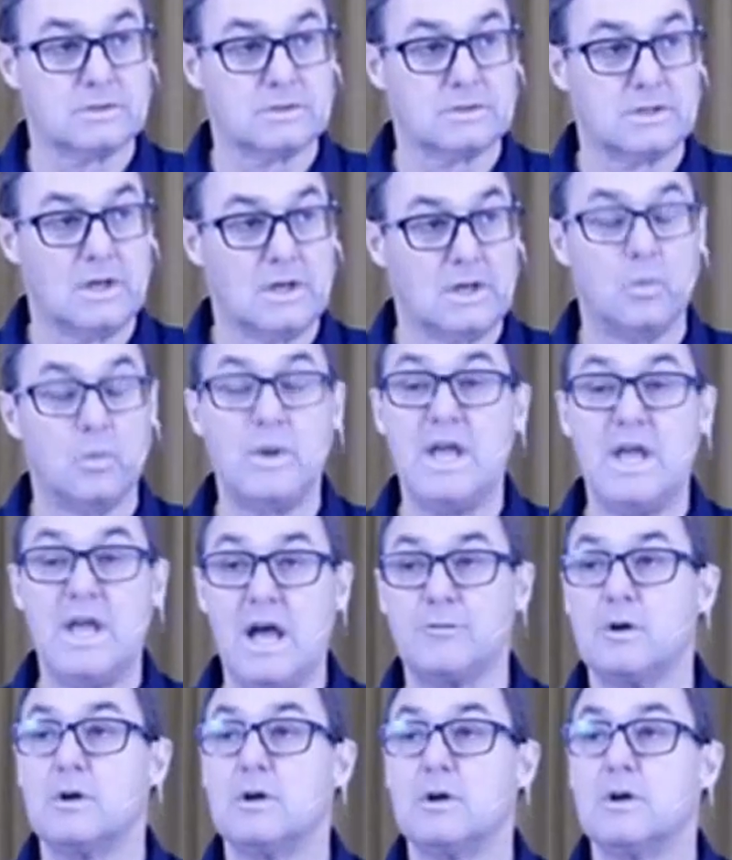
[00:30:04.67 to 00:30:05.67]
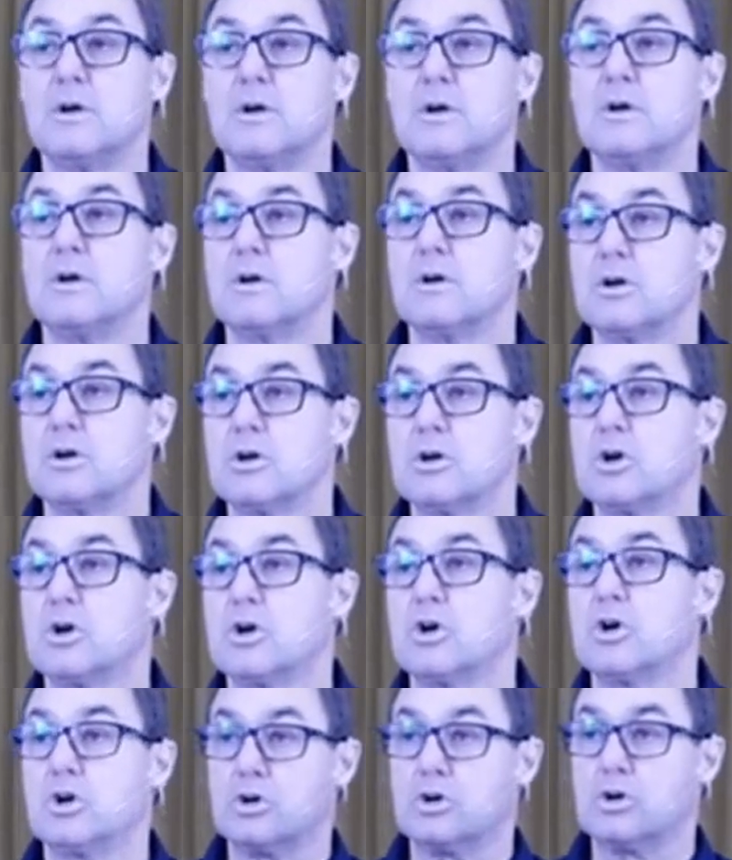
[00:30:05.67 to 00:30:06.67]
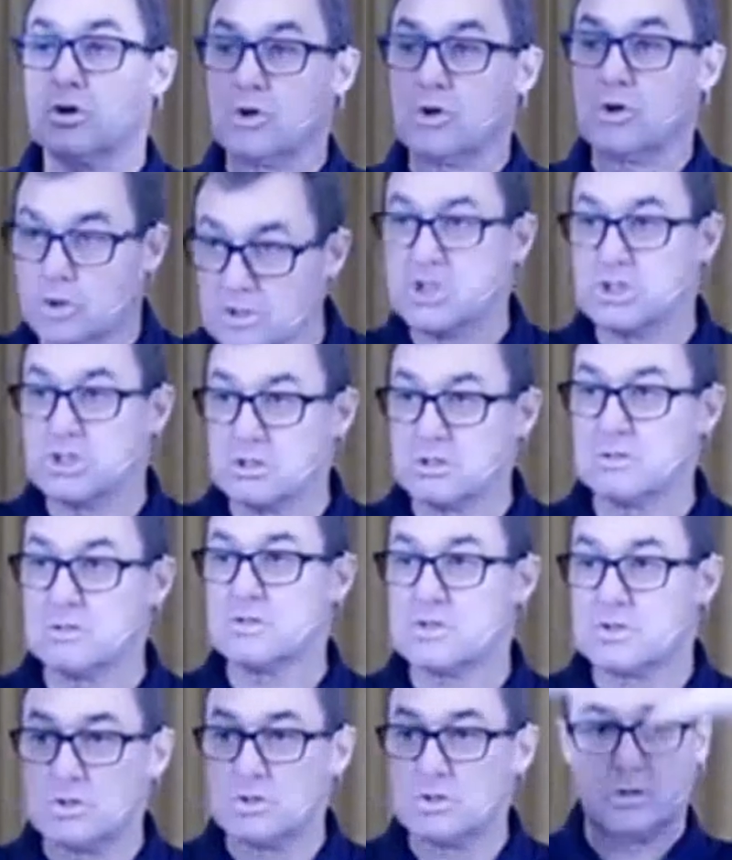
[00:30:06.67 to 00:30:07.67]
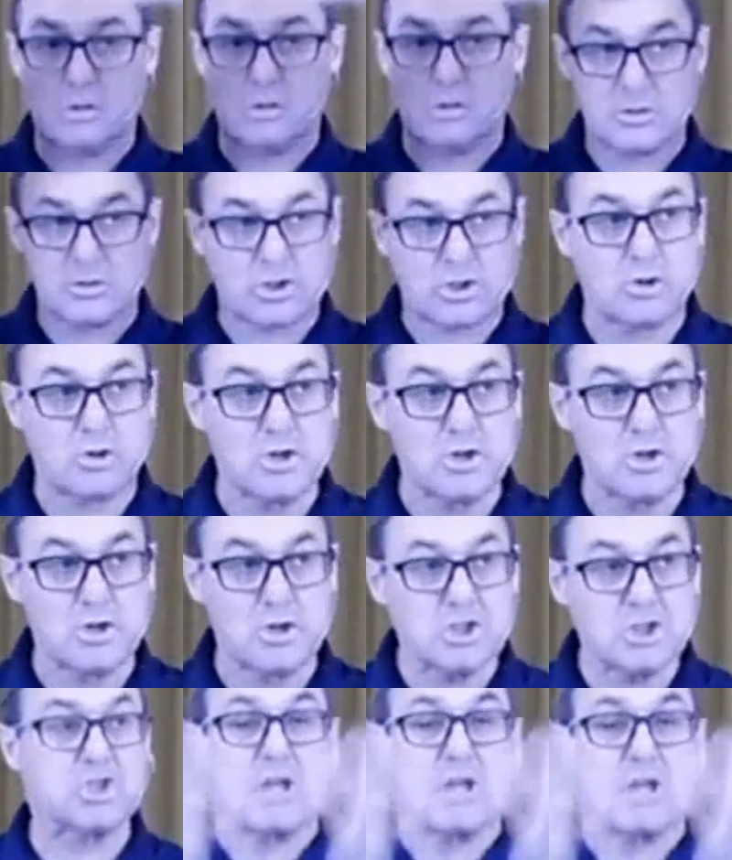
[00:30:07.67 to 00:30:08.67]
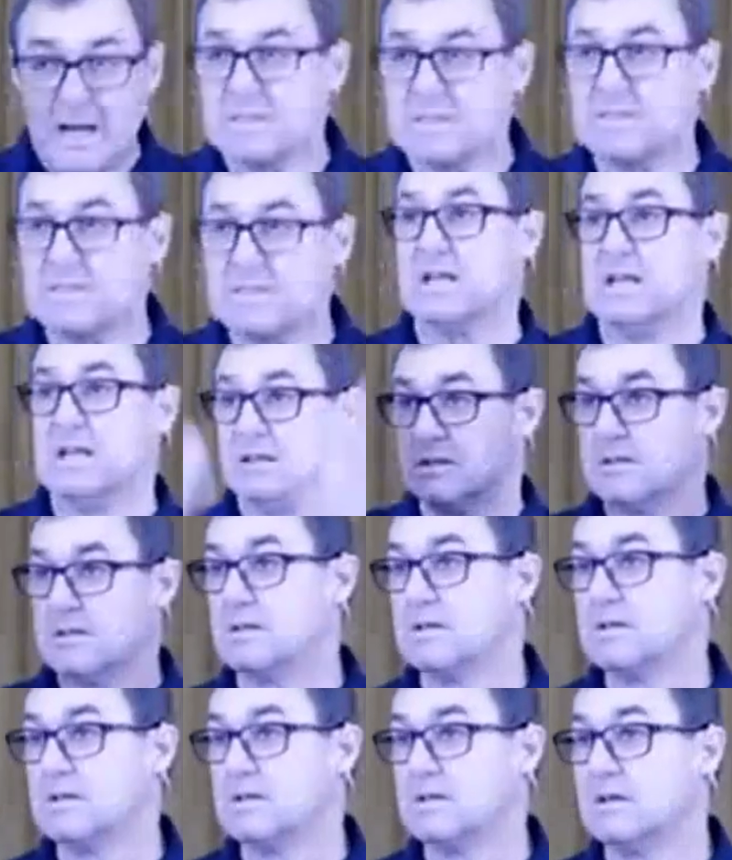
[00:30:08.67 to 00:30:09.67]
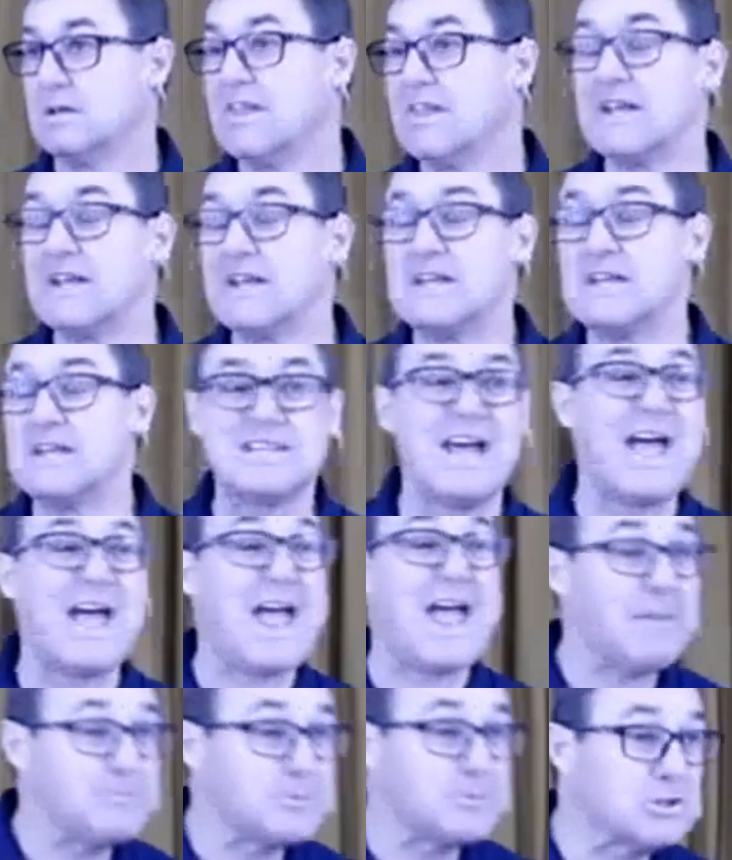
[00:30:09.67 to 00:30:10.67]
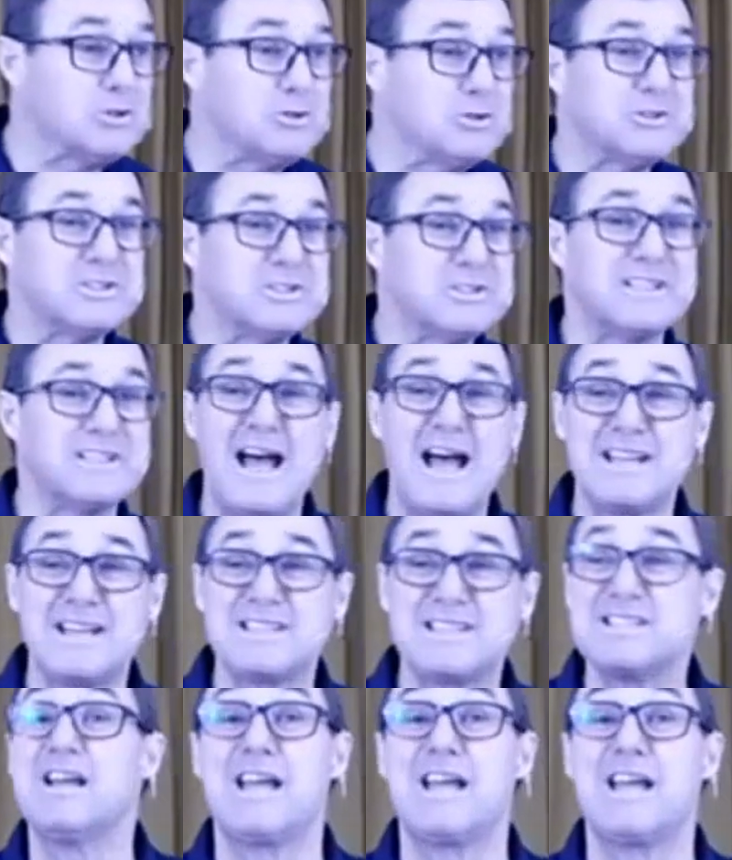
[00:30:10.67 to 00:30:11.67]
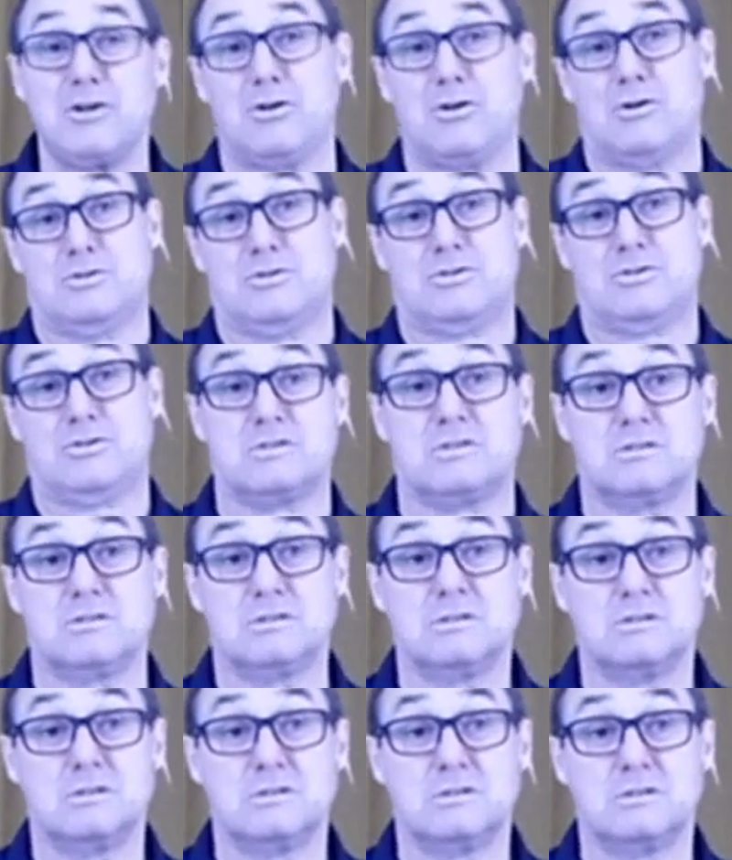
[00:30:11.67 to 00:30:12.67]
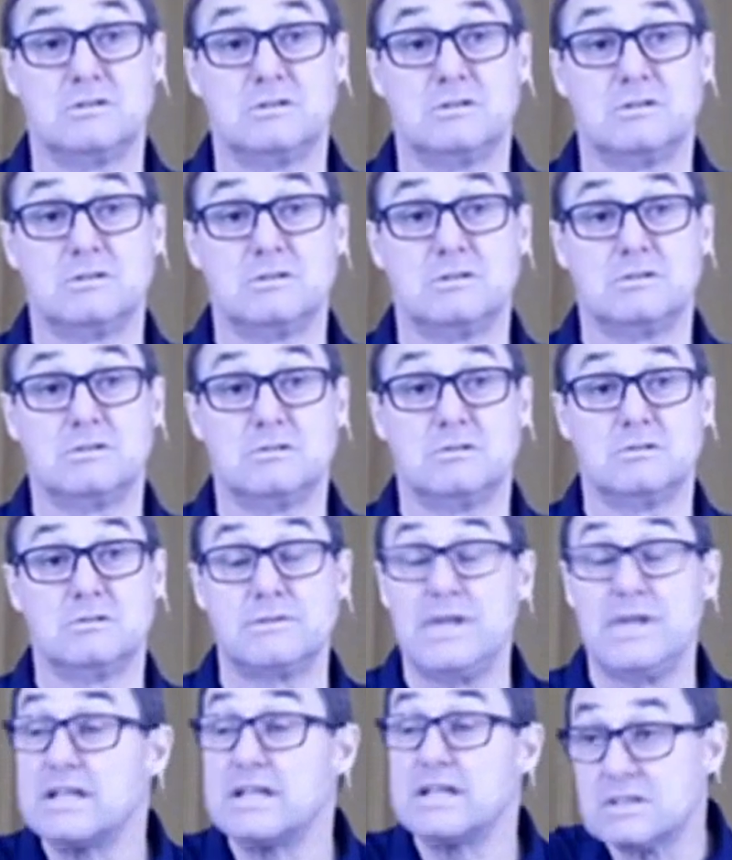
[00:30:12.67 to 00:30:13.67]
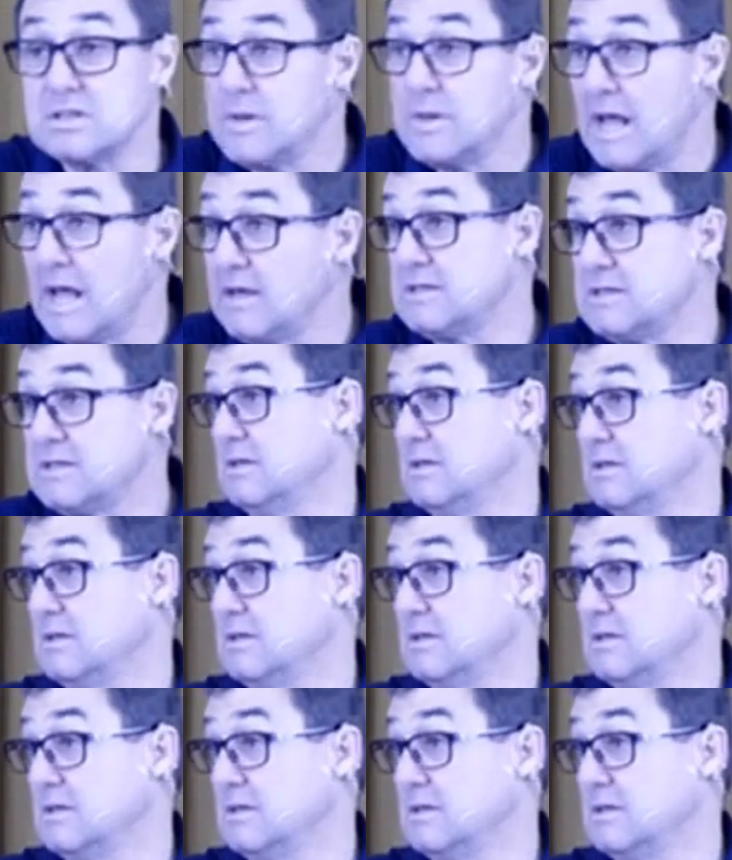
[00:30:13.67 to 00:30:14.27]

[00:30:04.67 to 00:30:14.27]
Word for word: We have Christian circles, Christianity that is in absolute and utter chaos. That's the reality.